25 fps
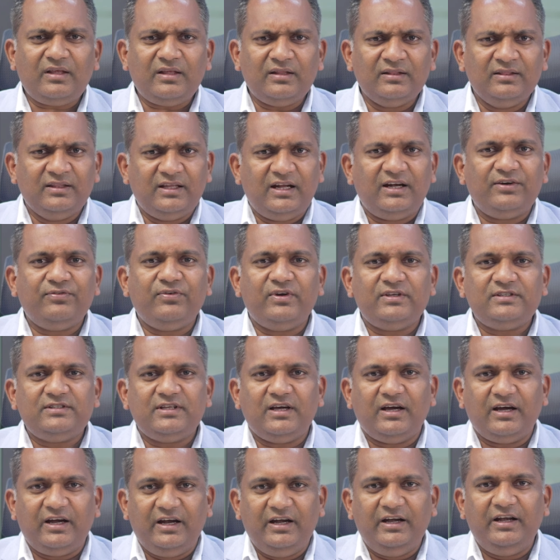That was the
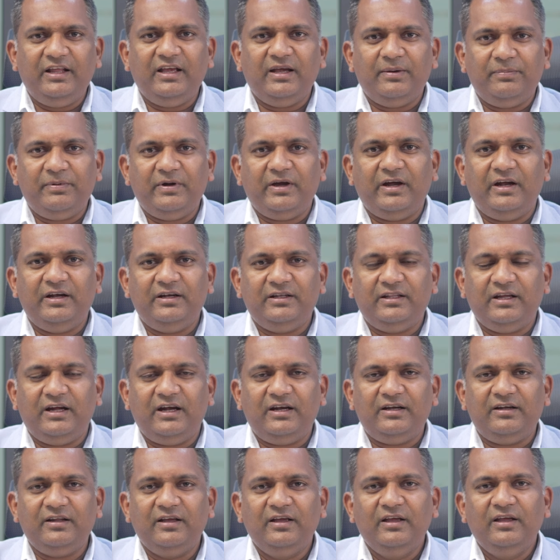idea behind
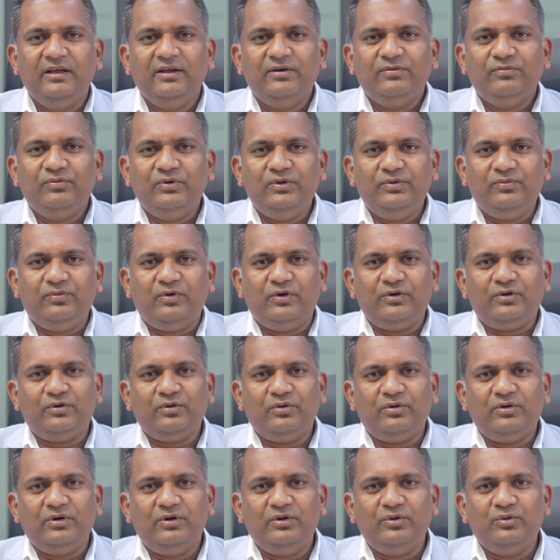that. We want to
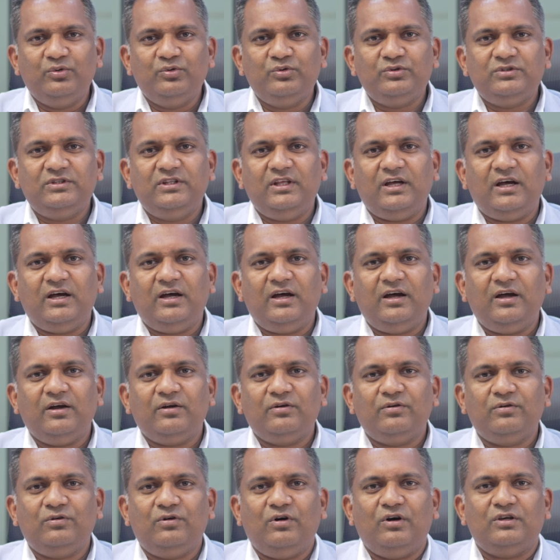reduce the
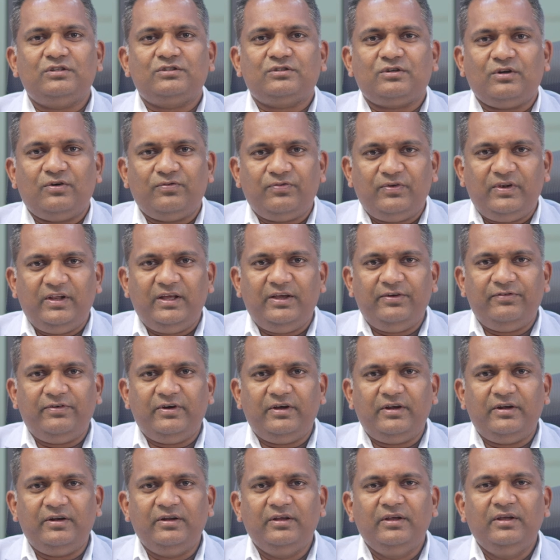cost of
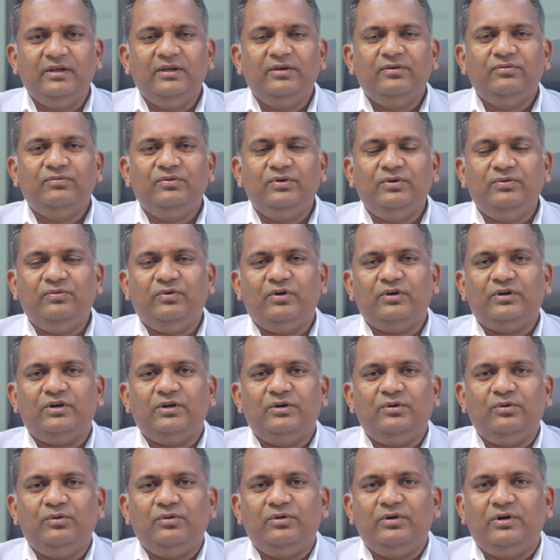labor, we wanted
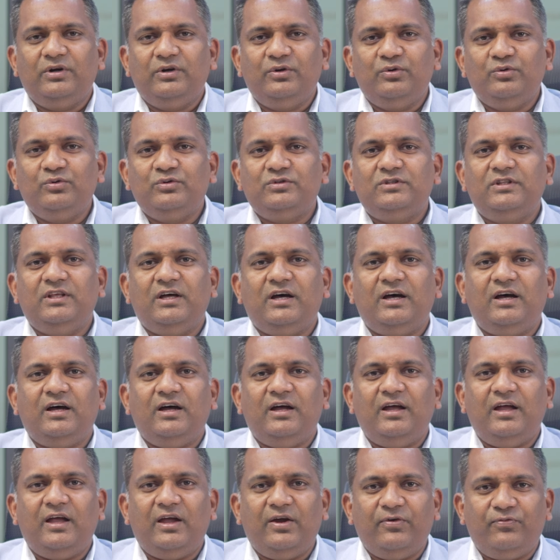to reduce
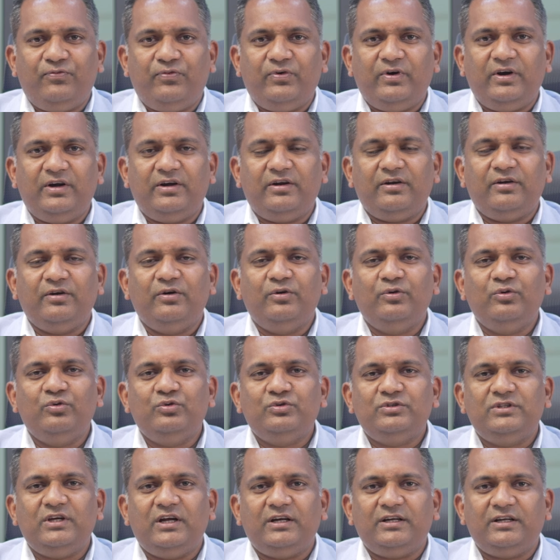the effort, reduce
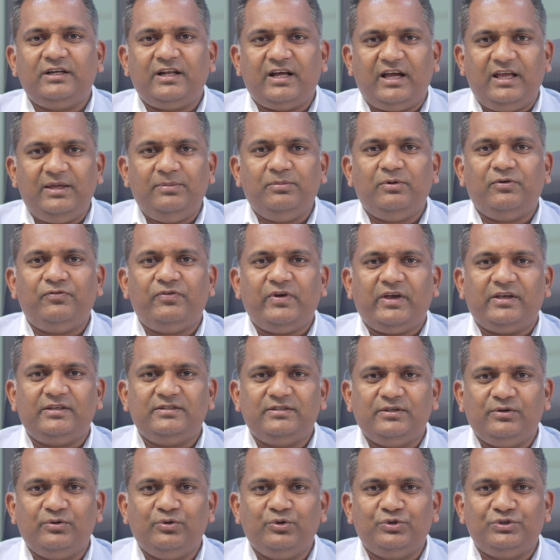the time of
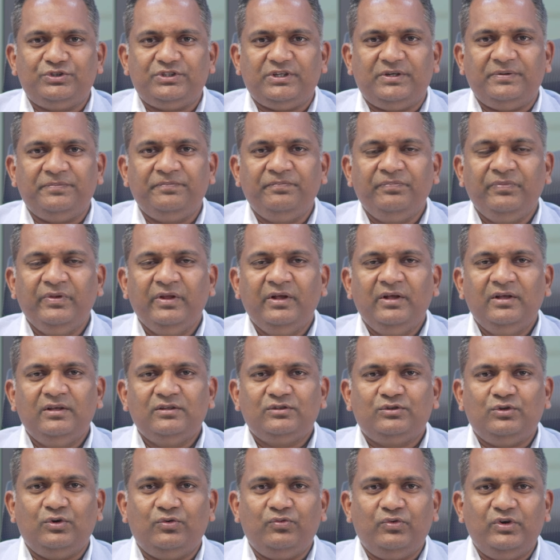execution.
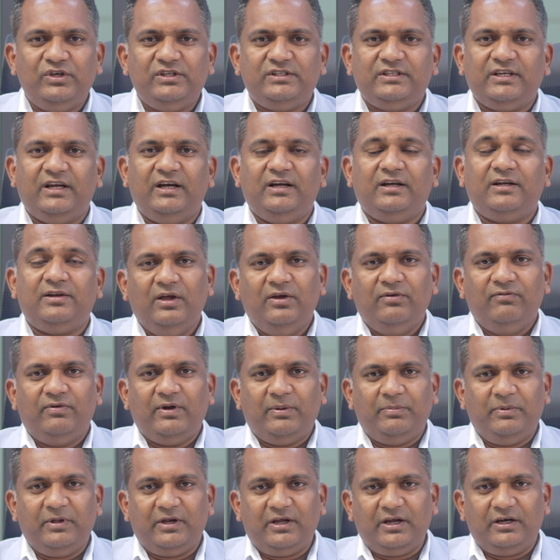So we sent
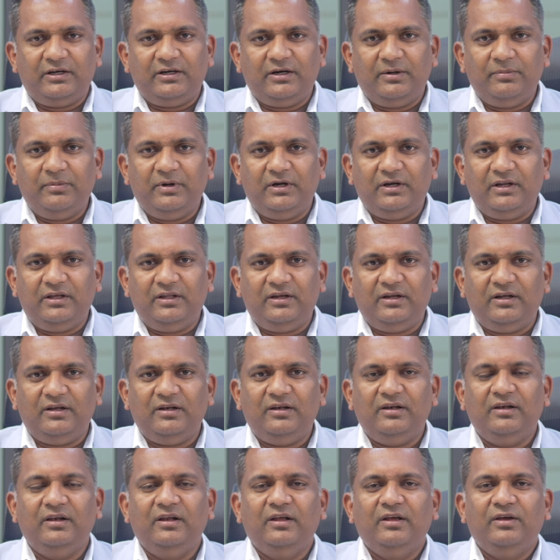fabricated
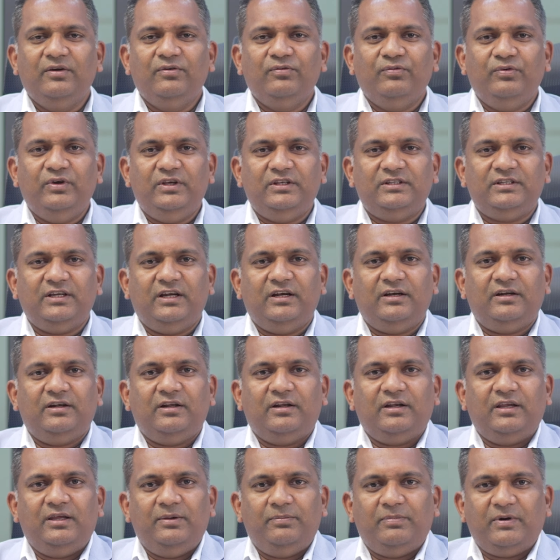material, we sent
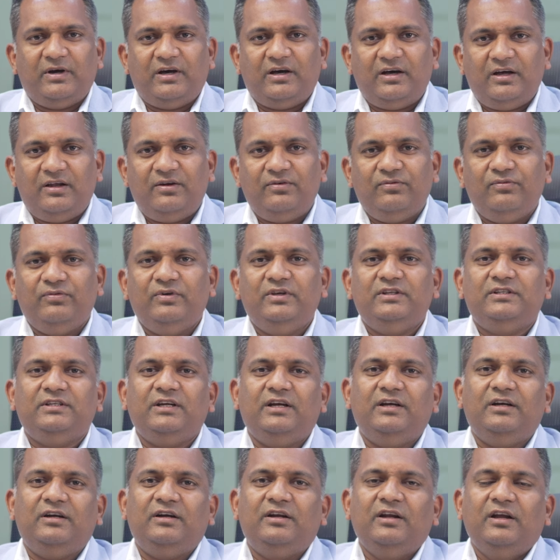rebar, we
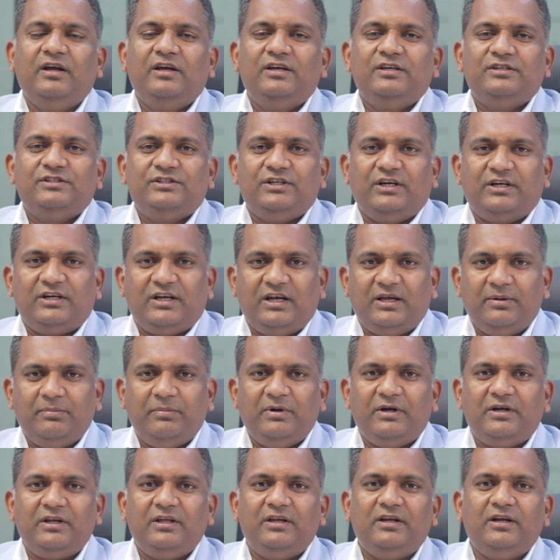sent shuttering
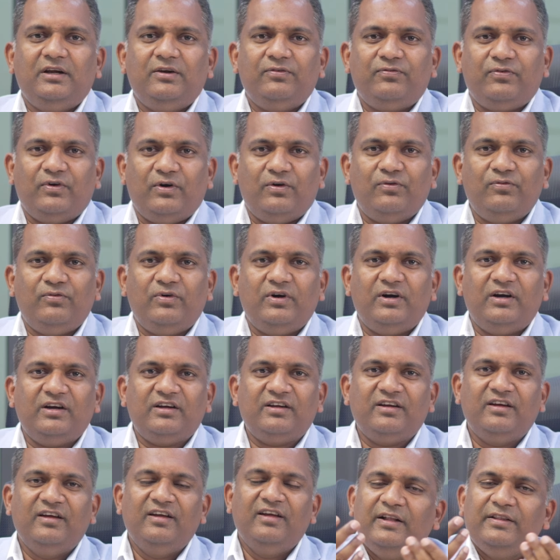material,
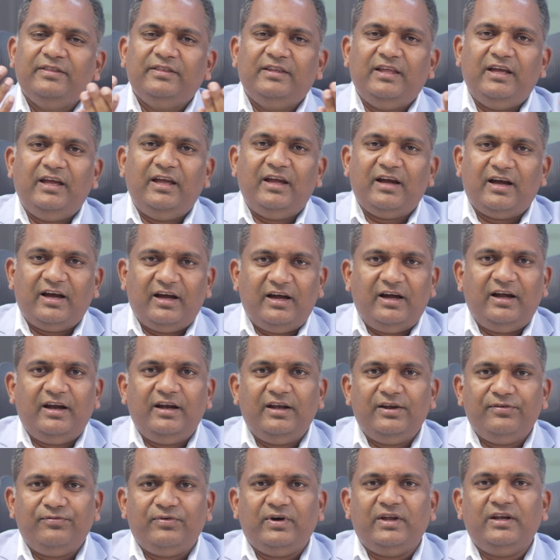formwork. They
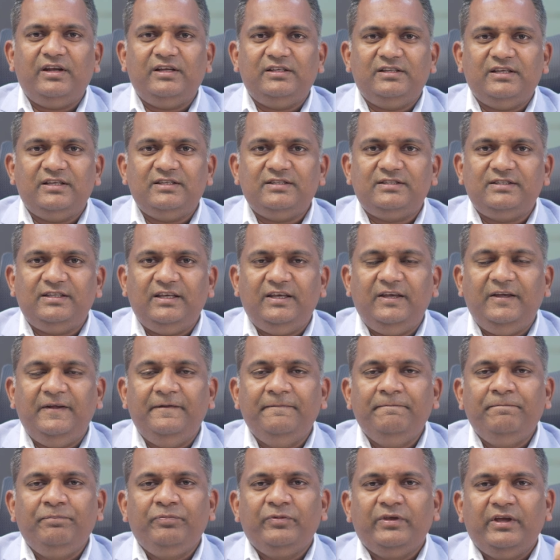hired one agency
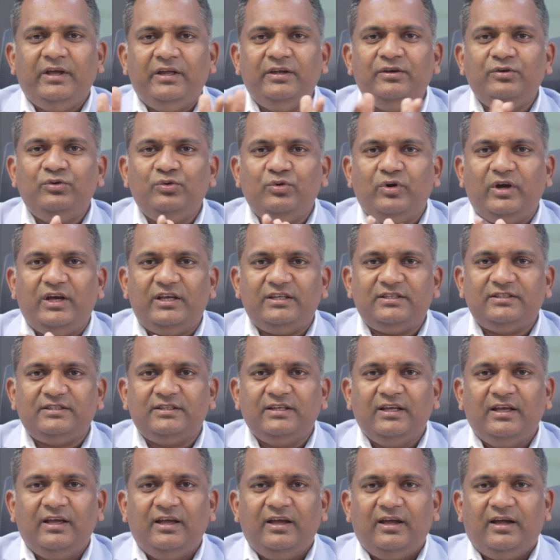in US,
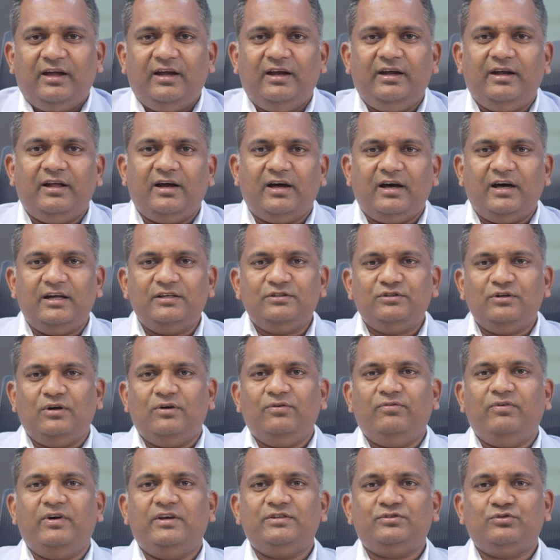and our job
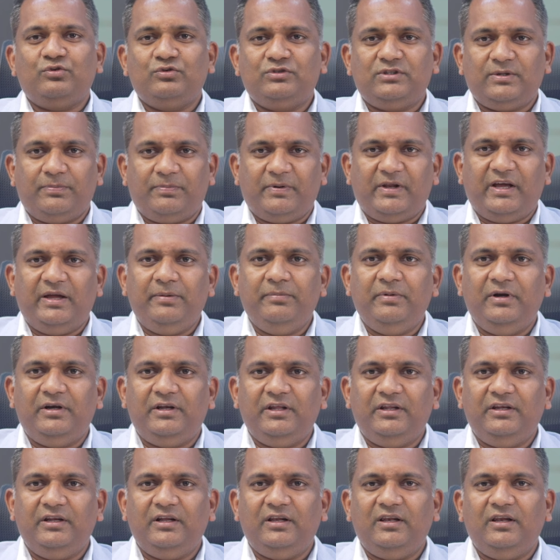was to supply
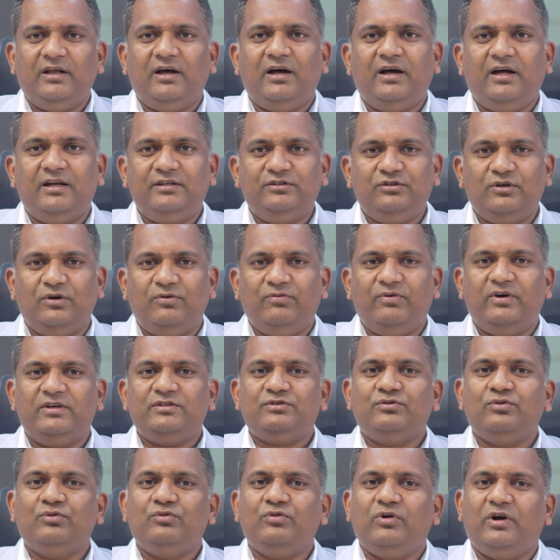material, our job was
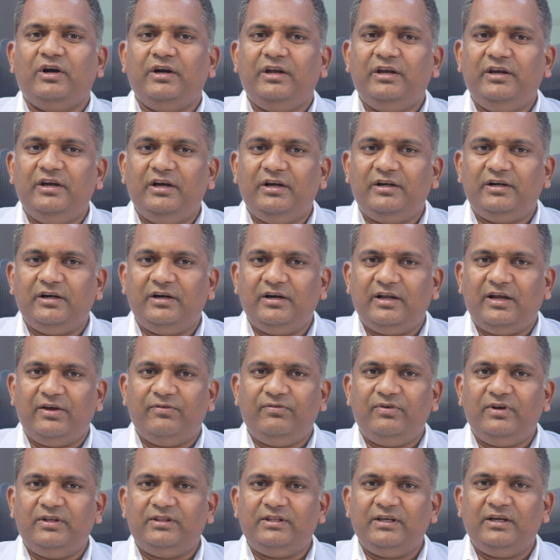to coordinate
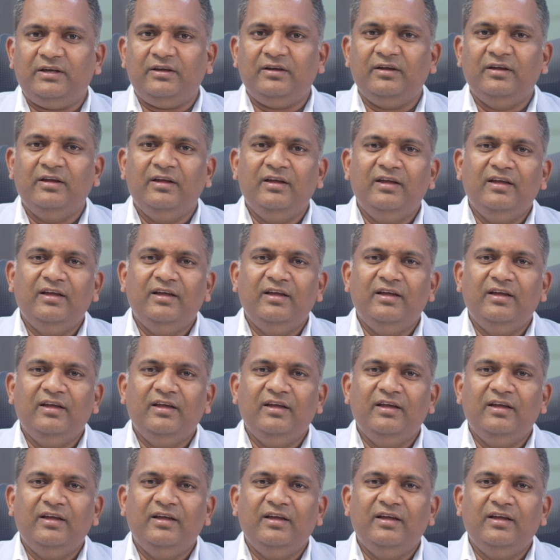everything.